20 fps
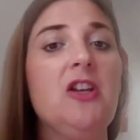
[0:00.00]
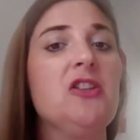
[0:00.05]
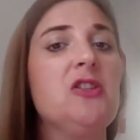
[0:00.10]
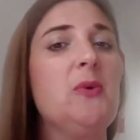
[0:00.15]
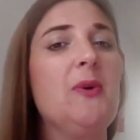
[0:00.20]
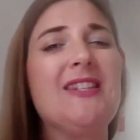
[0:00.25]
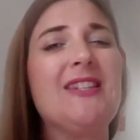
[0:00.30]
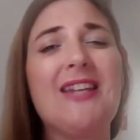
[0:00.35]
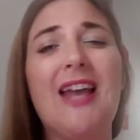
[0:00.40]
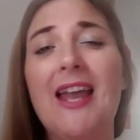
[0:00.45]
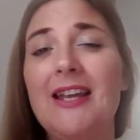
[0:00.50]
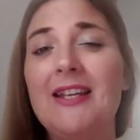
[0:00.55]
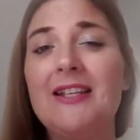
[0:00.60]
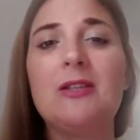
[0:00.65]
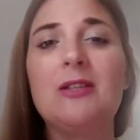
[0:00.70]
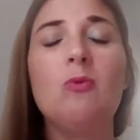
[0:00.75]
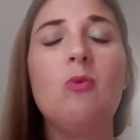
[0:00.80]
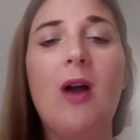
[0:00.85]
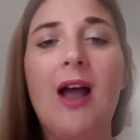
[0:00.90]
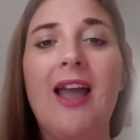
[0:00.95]
So it
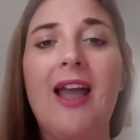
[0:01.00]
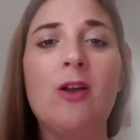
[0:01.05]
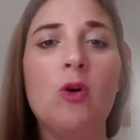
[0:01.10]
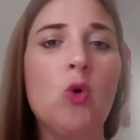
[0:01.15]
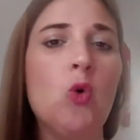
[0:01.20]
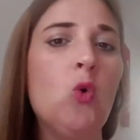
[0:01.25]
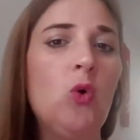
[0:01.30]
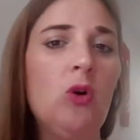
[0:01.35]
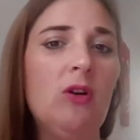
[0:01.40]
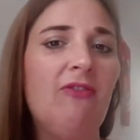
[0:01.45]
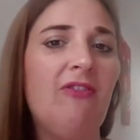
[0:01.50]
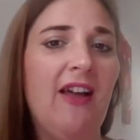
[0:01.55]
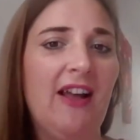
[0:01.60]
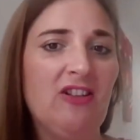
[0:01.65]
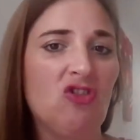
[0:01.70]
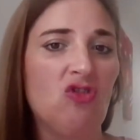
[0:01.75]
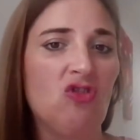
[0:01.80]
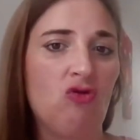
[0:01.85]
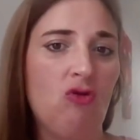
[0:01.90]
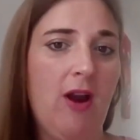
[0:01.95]
takes away all of
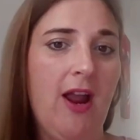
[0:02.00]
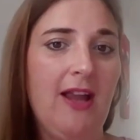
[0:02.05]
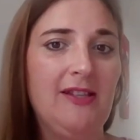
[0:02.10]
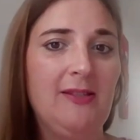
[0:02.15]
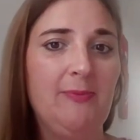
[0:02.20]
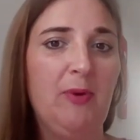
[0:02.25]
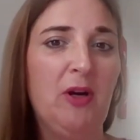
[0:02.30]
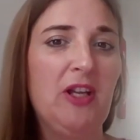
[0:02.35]
that stress